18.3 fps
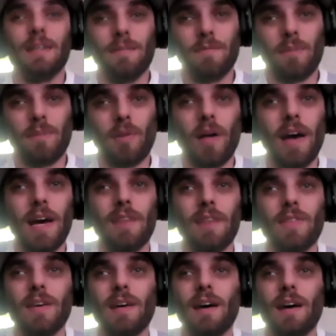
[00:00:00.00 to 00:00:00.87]
play
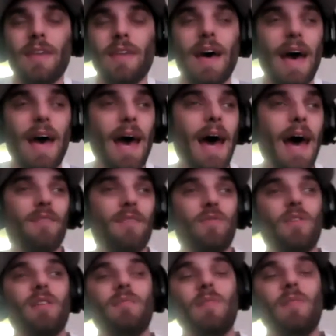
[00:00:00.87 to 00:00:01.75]
of the half
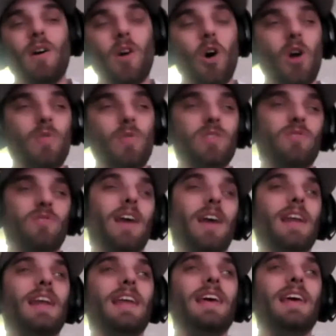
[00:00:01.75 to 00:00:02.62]
where Mahomes
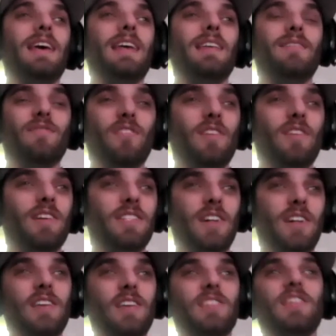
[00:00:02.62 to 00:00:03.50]
ran it in for a
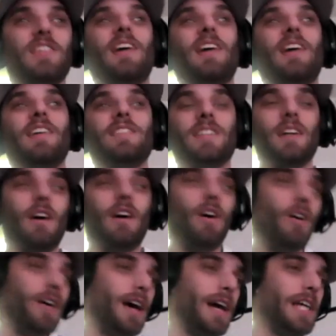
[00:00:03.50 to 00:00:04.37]
touchdown. It's like,
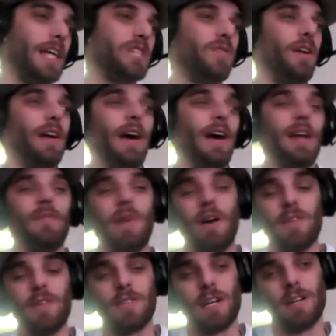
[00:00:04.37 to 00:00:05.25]
oh yeah, he's running out of
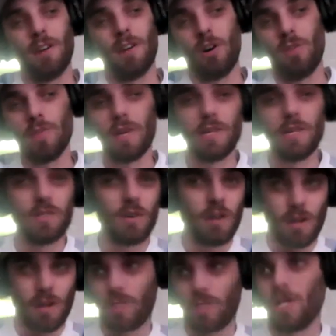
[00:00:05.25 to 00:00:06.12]
bounds. Like, nope, he's
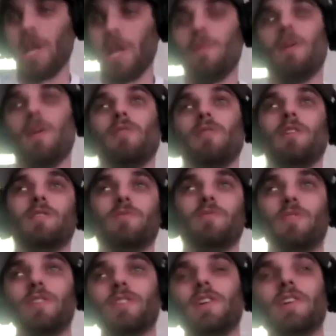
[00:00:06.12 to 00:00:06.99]
gonna just keep on running
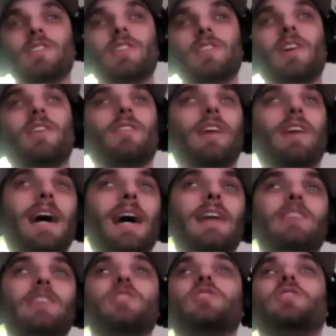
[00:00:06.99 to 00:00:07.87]
for a touchdown. Like, I
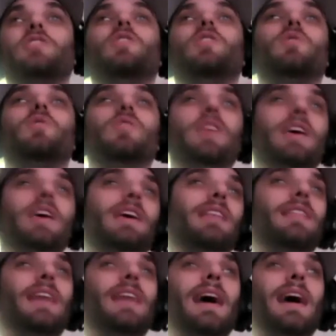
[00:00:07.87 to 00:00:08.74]
just knew
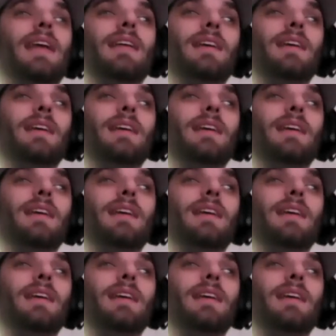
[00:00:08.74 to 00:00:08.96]
then that,